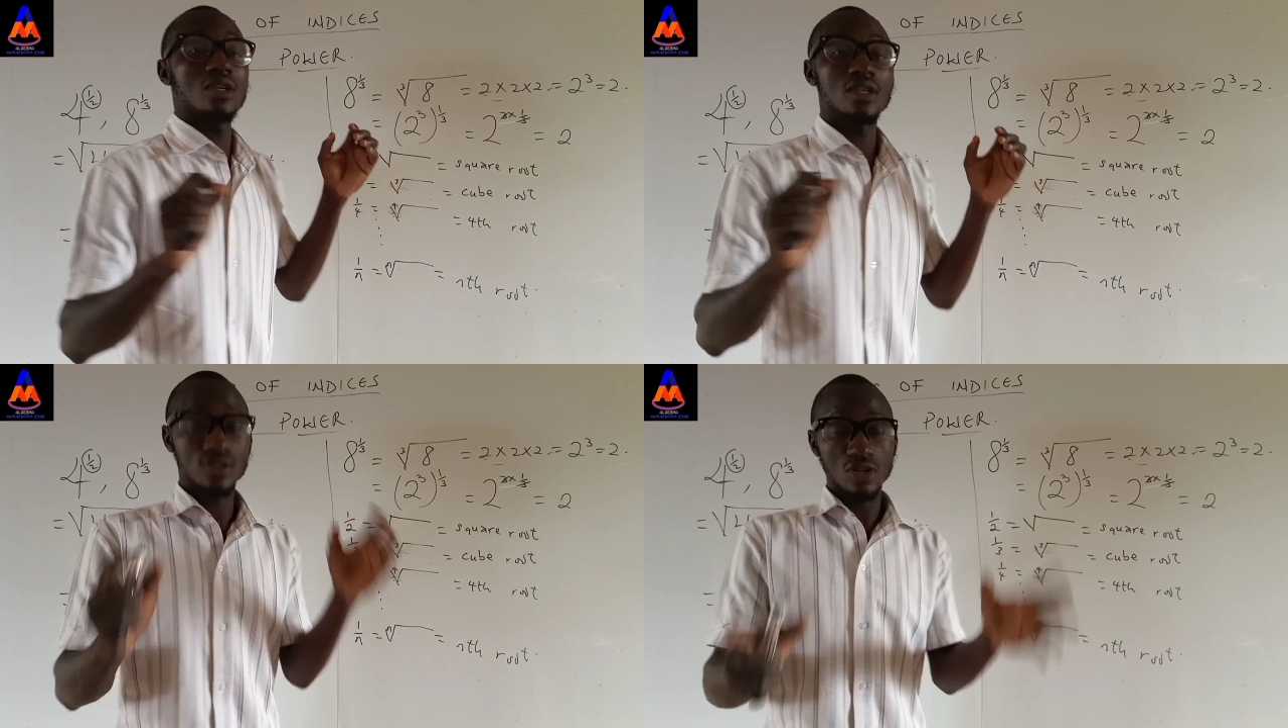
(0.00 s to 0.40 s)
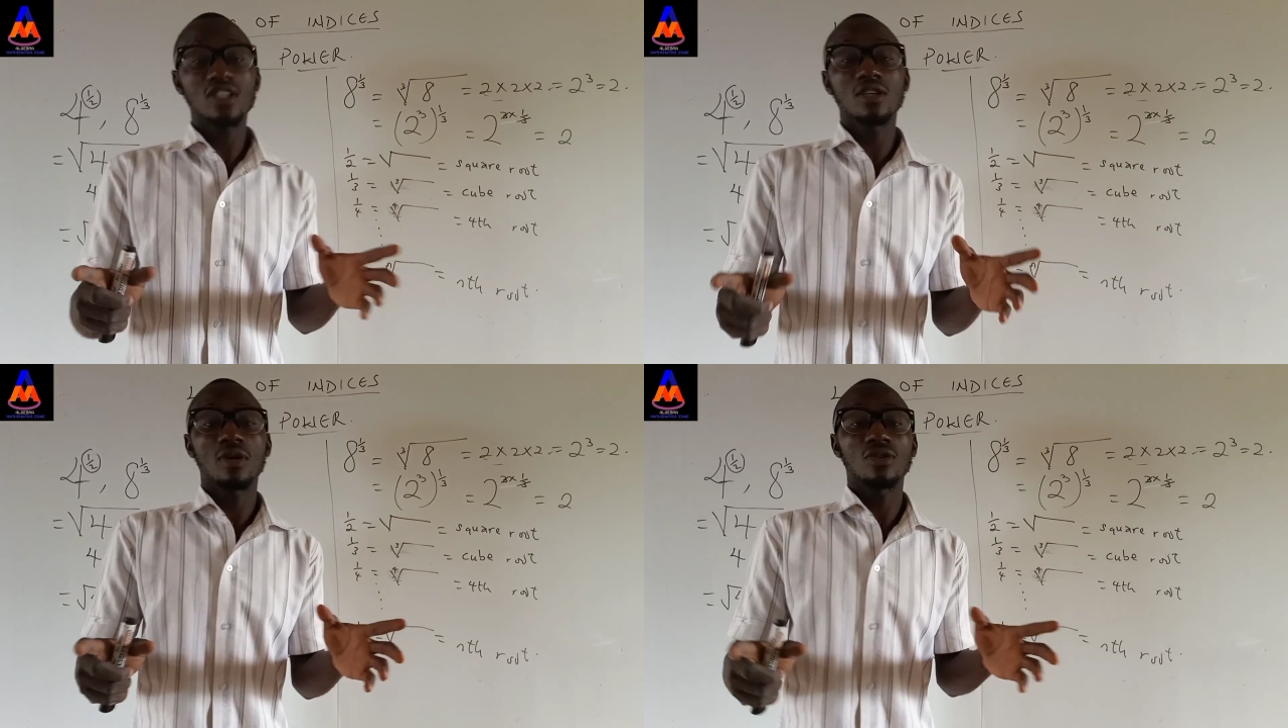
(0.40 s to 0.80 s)
is
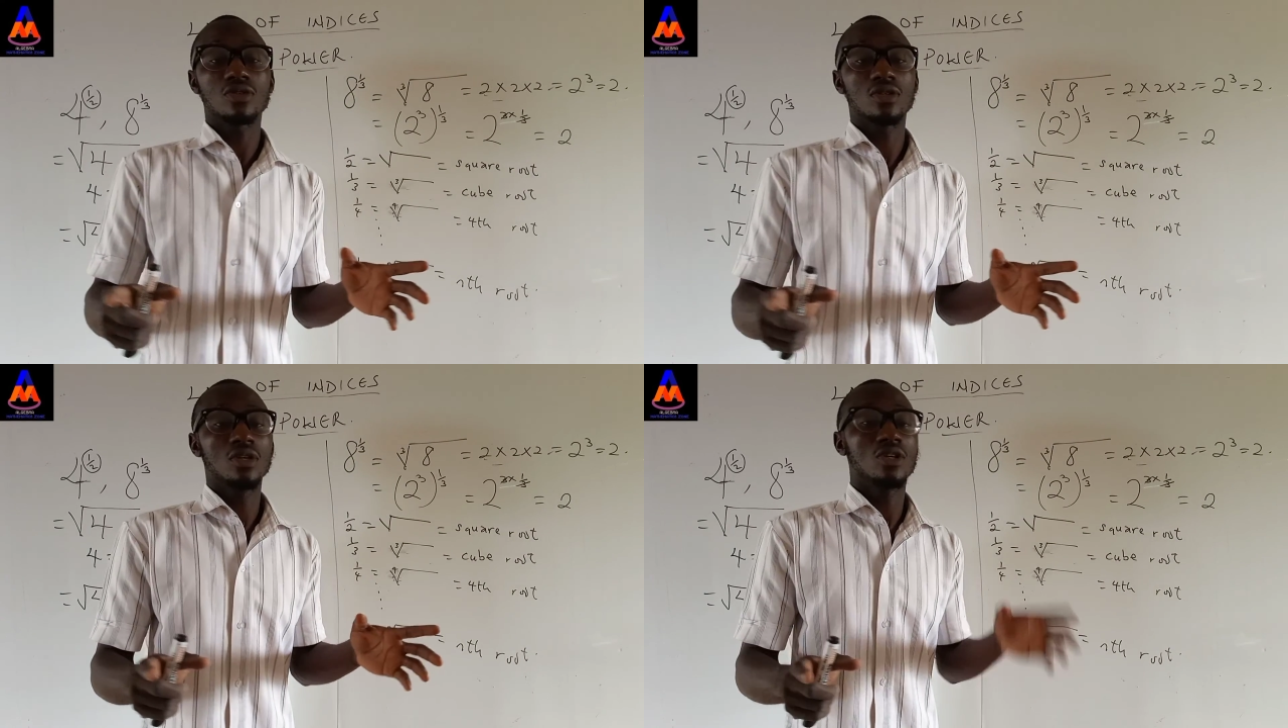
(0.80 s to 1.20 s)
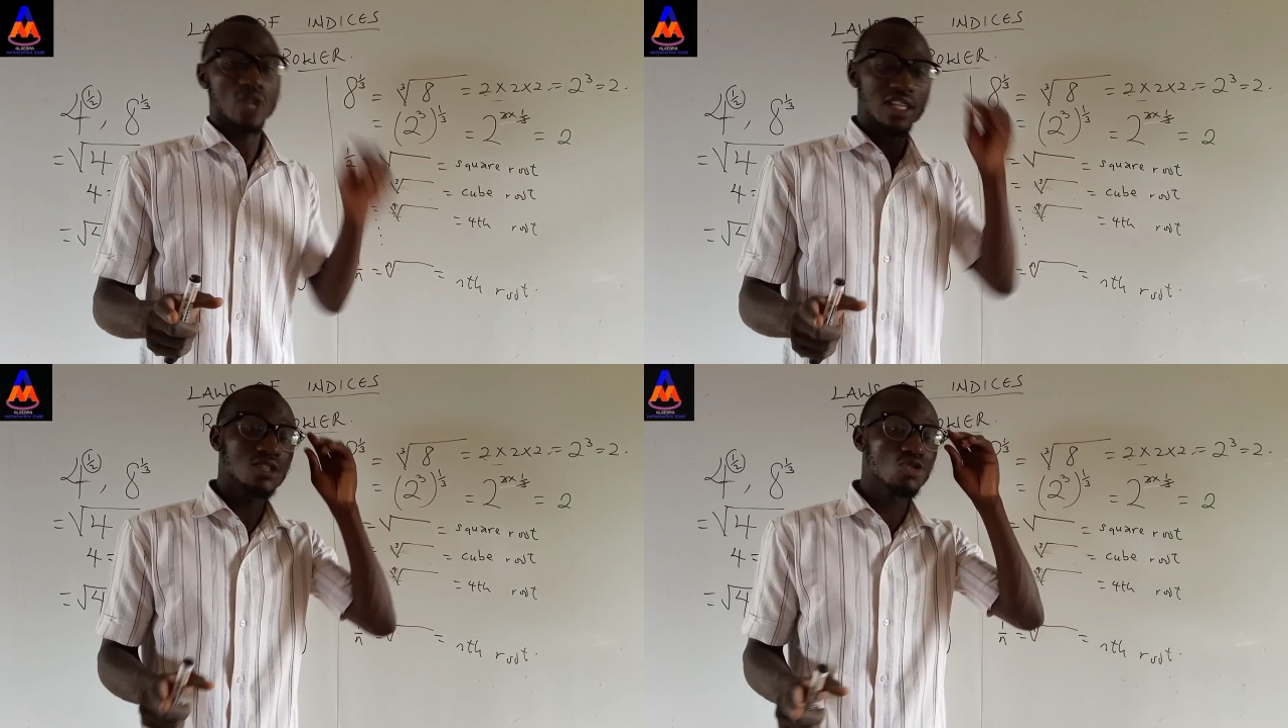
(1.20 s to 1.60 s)
talking about.
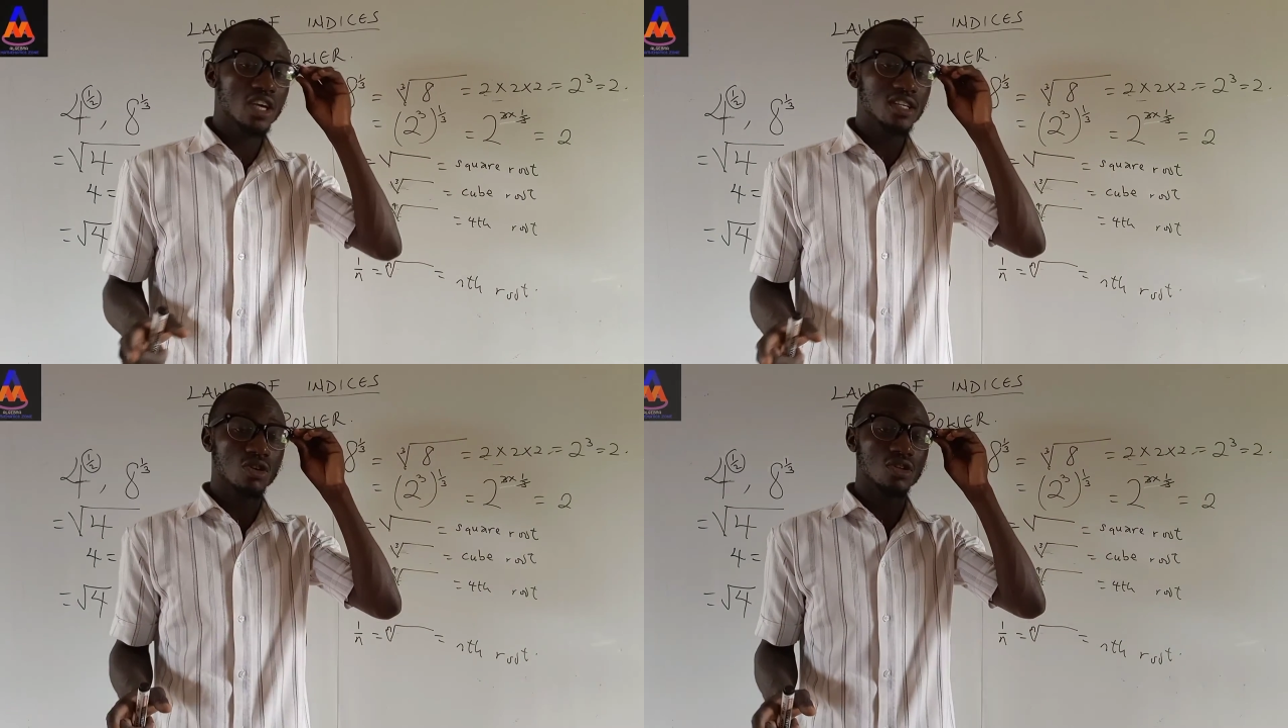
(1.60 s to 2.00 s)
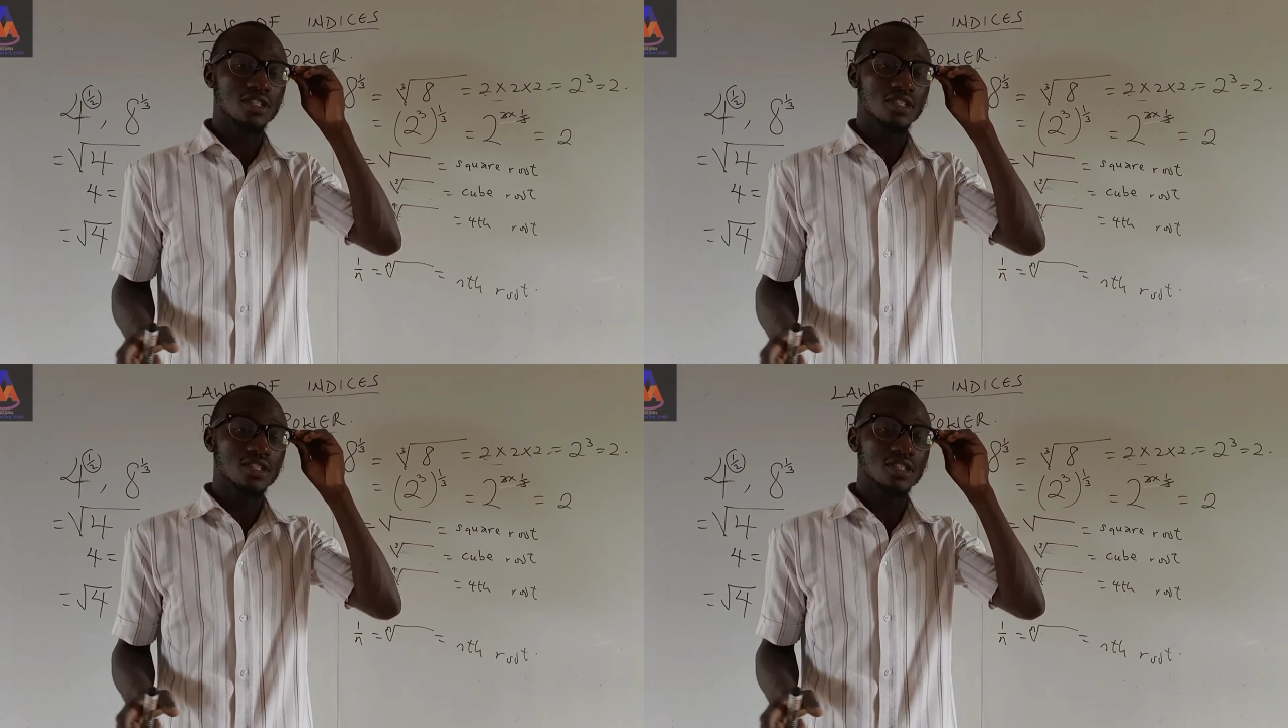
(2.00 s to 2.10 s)
So I think you get the